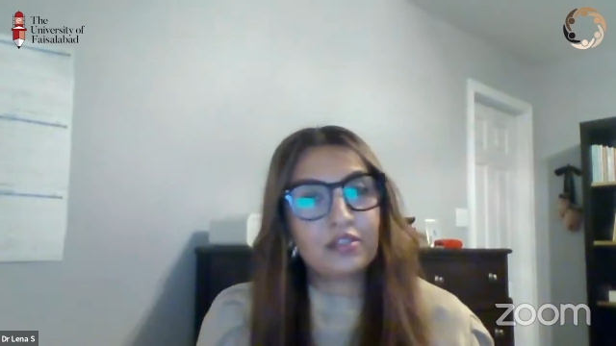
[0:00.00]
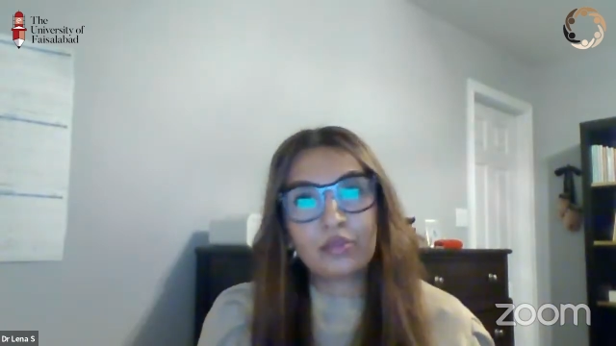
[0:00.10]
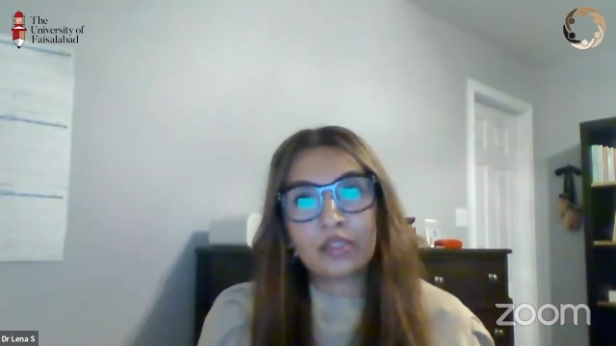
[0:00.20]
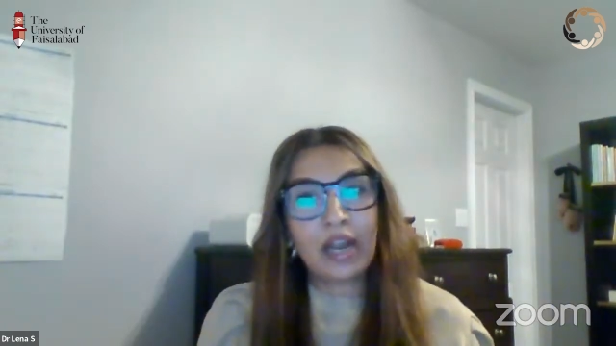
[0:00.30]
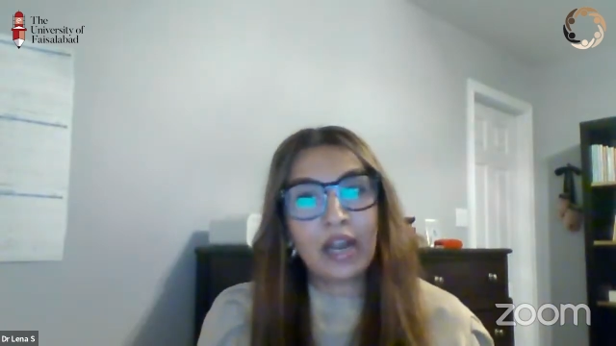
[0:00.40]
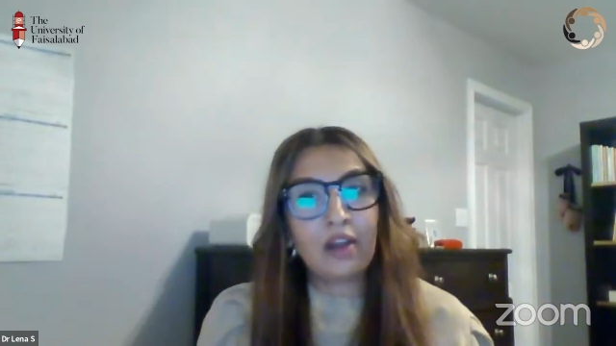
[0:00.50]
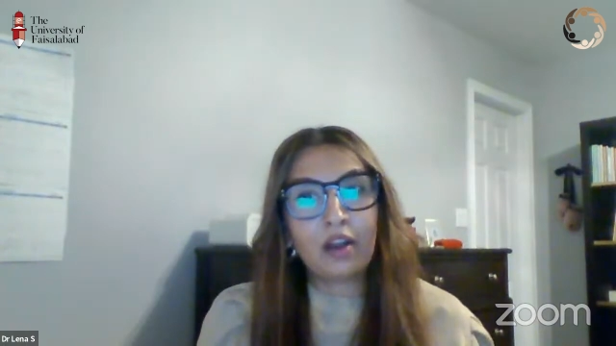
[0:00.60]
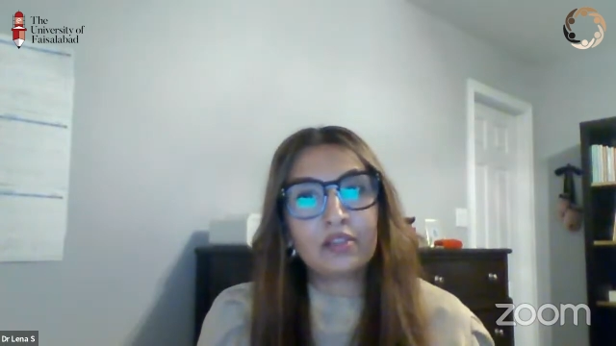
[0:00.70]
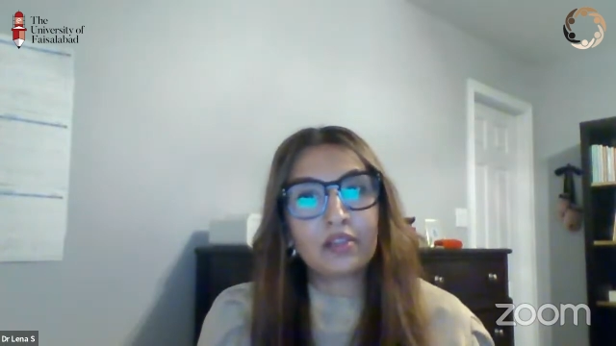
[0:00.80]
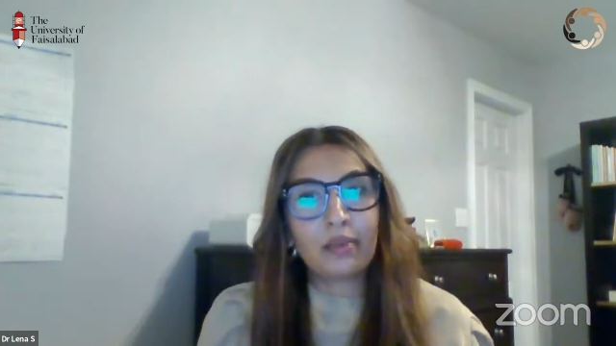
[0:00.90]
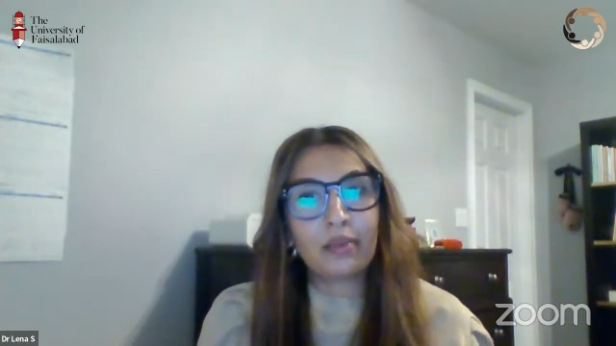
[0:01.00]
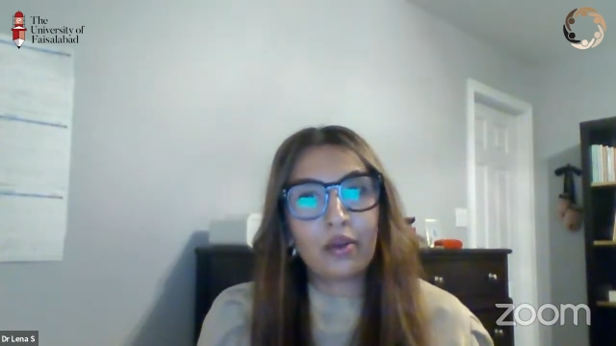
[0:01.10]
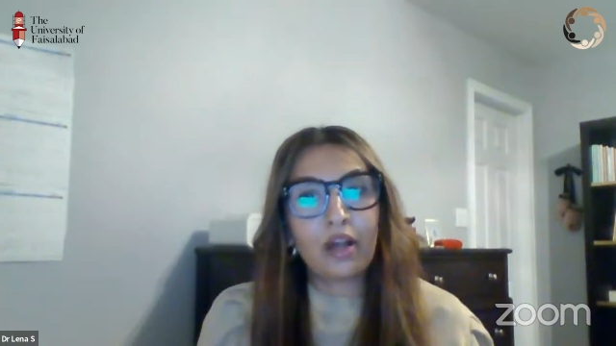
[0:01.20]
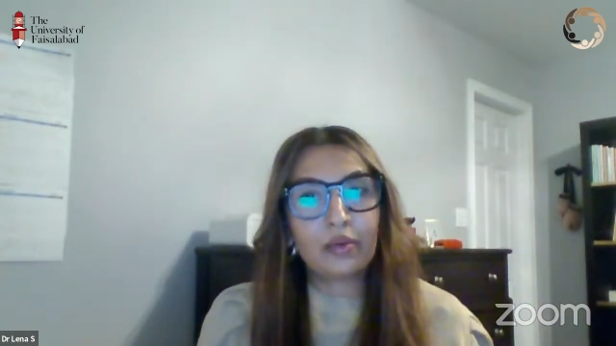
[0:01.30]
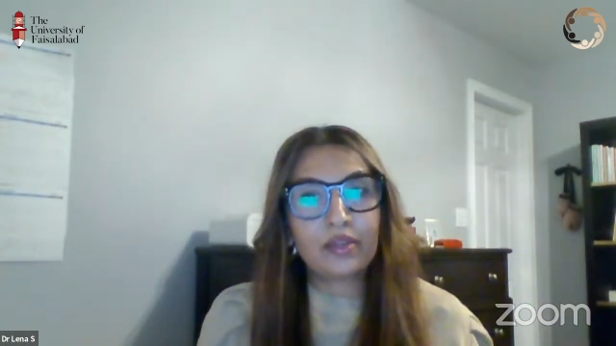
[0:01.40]
those dialogues about
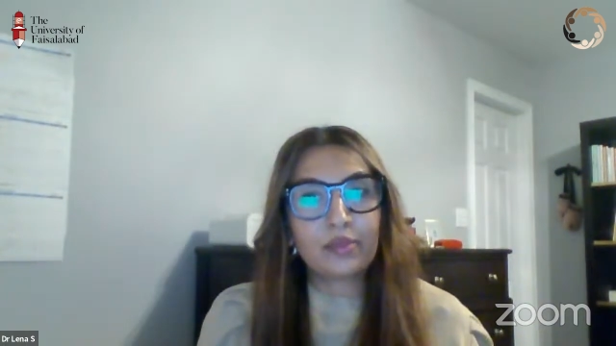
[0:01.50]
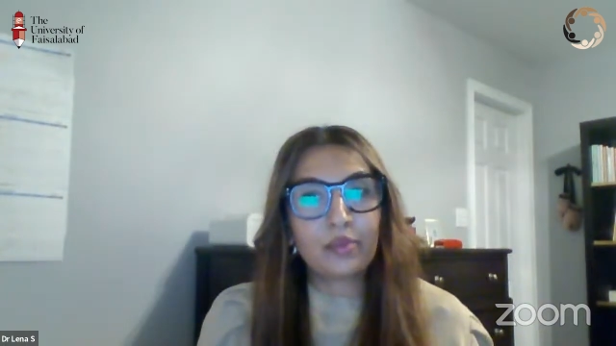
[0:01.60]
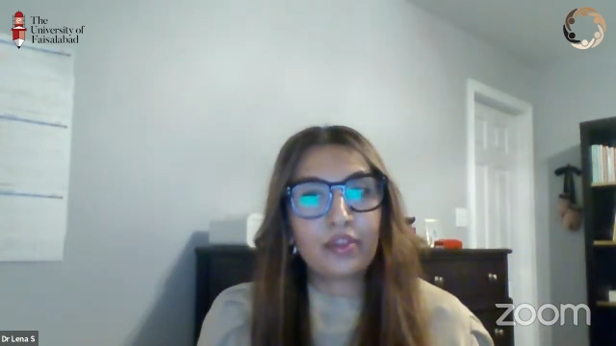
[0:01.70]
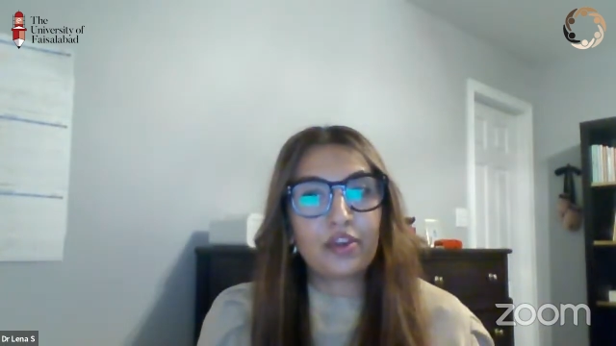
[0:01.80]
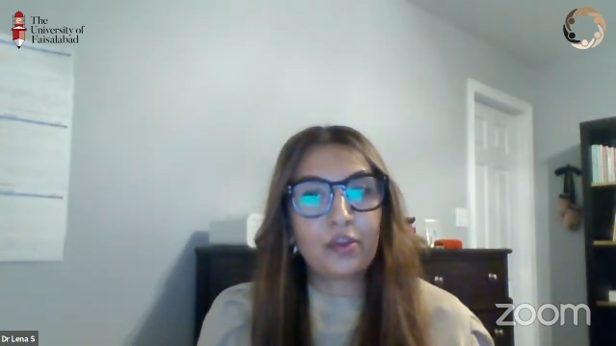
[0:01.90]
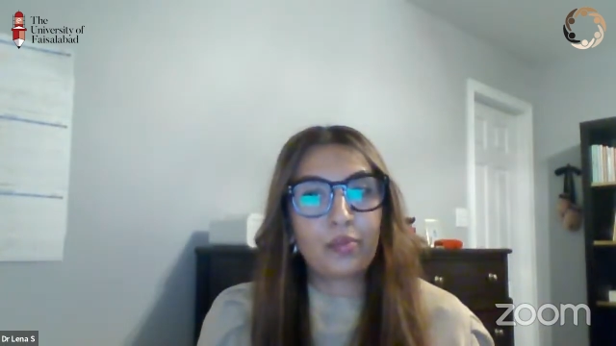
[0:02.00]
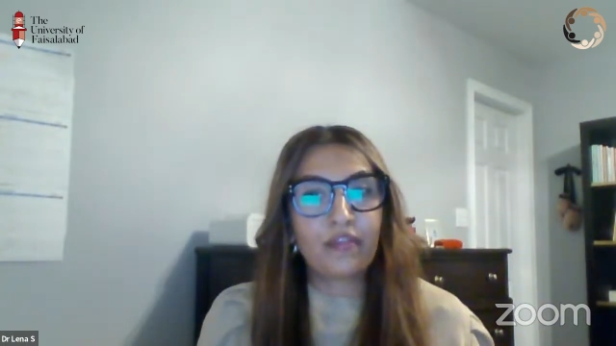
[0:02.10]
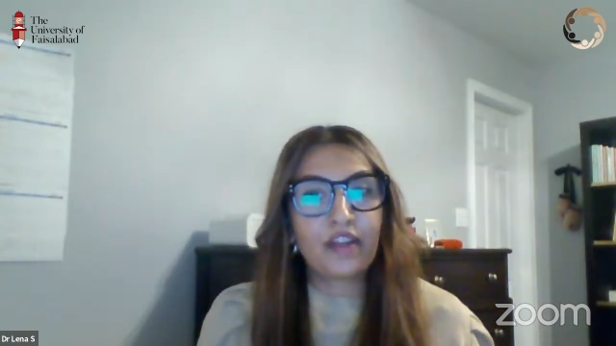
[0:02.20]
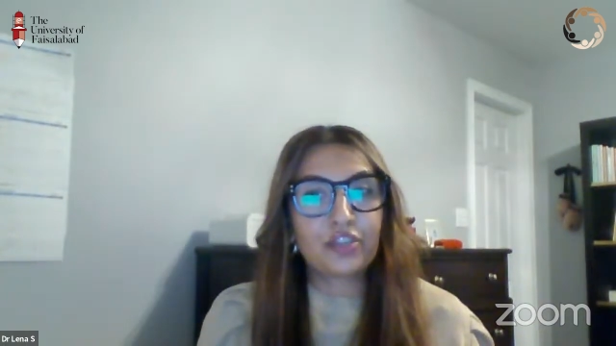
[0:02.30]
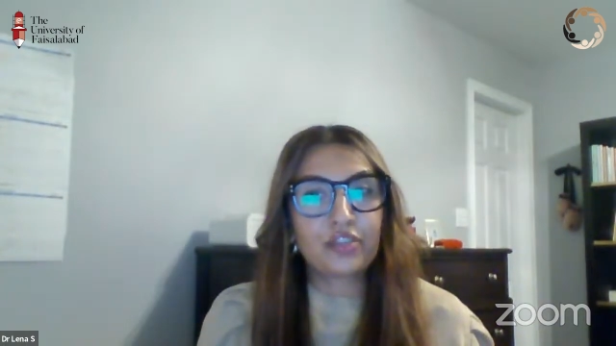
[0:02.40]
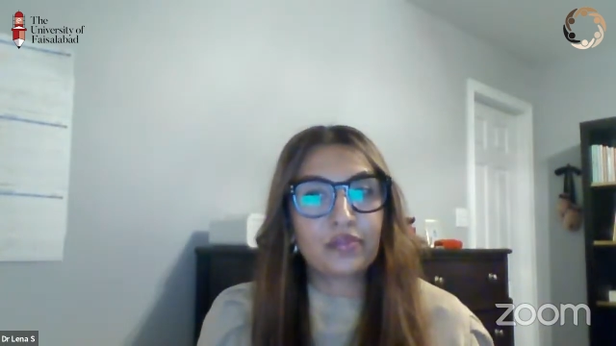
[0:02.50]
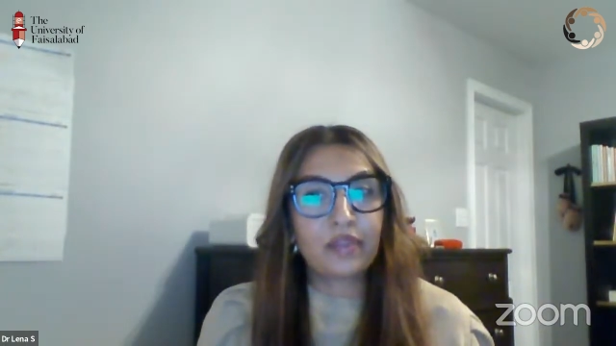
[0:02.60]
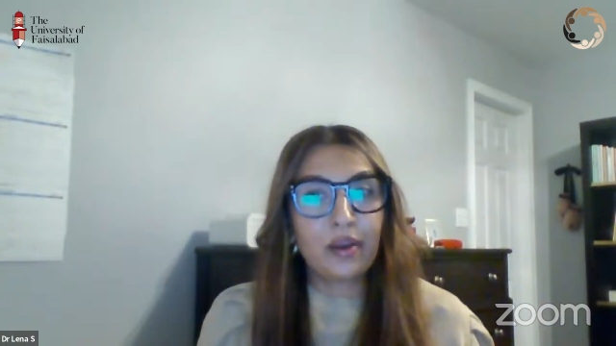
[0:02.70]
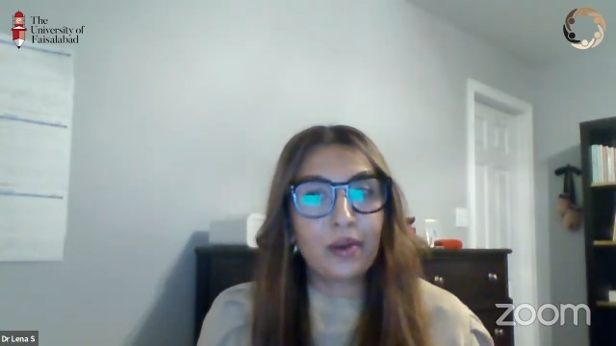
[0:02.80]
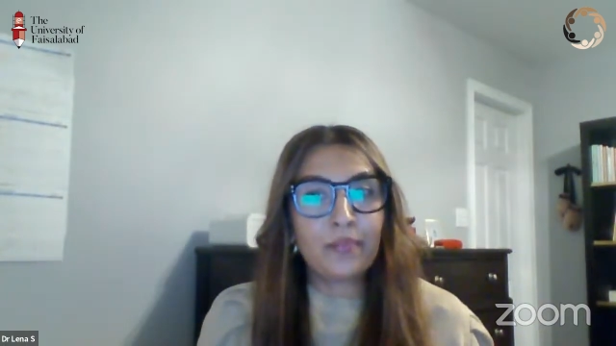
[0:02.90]
colorism within your professional
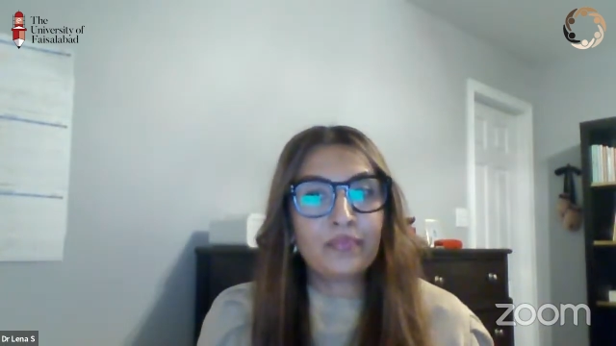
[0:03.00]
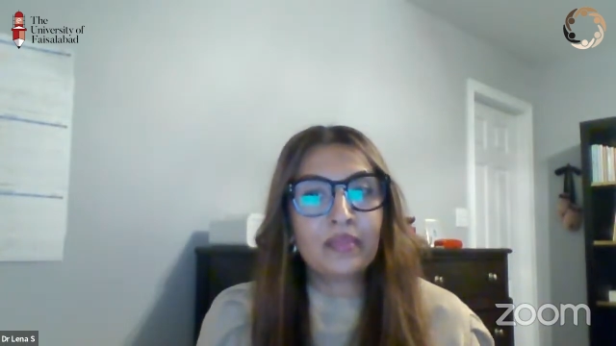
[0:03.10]
sphere,